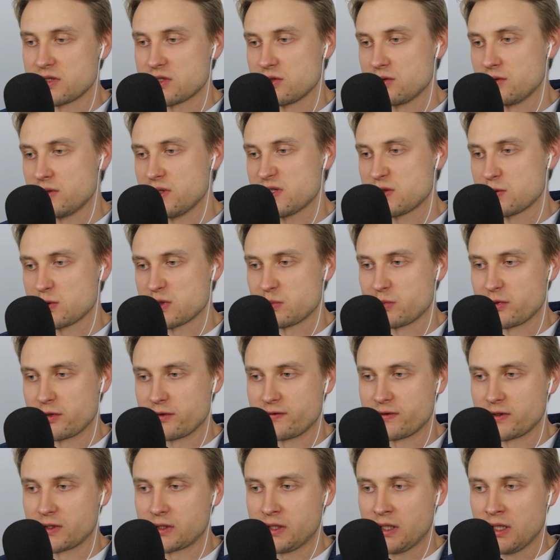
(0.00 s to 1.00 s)
So this was
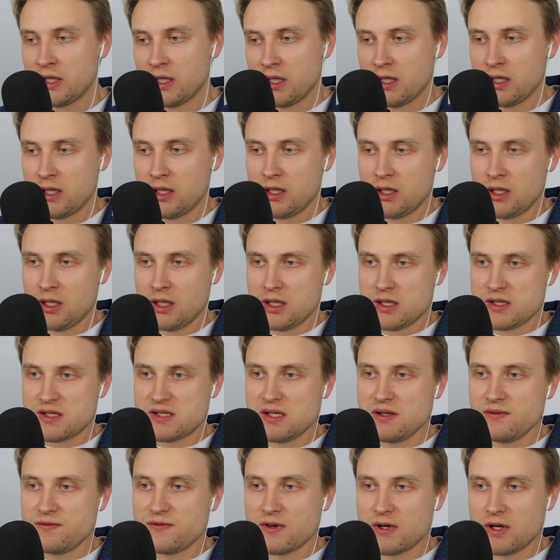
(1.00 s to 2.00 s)
perfect.
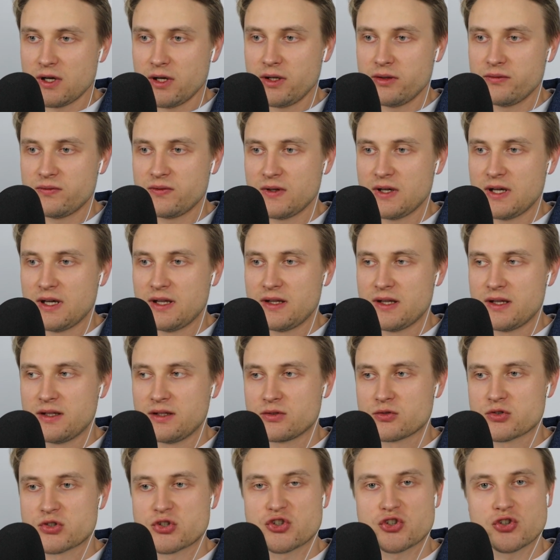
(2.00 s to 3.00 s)
C5, and
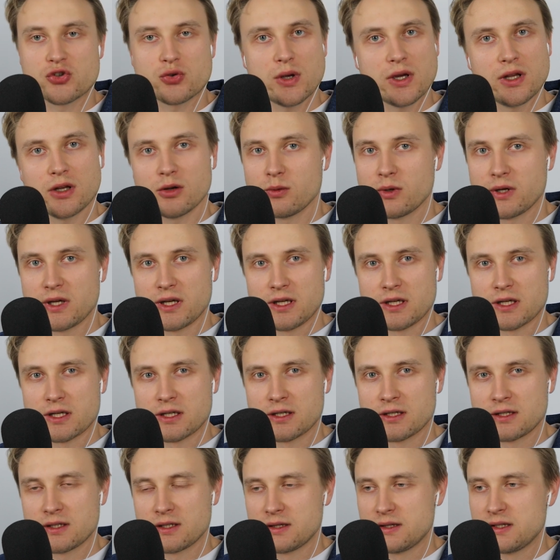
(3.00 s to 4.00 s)
then straight
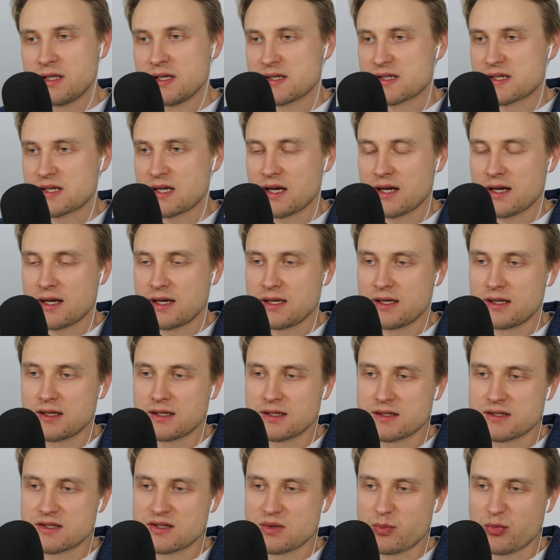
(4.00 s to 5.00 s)
away, this
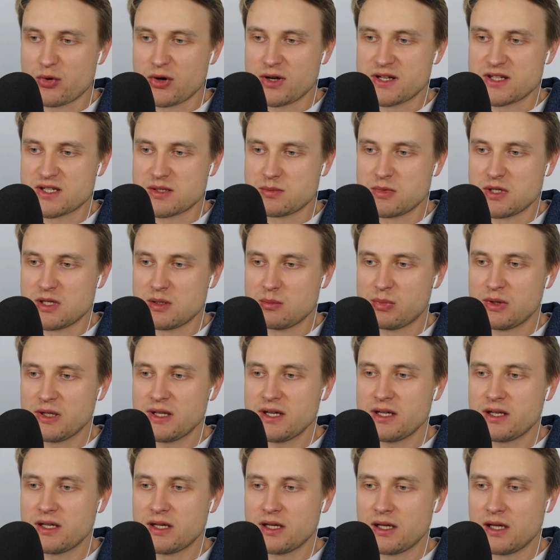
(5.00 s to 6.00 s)
guy surprised me. He
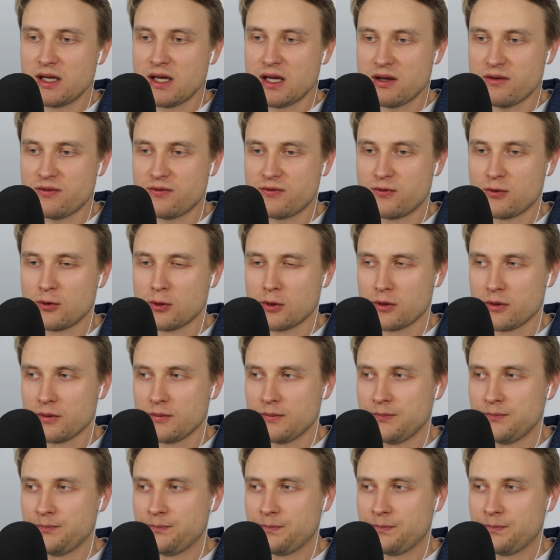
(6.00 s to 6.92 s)
played f4.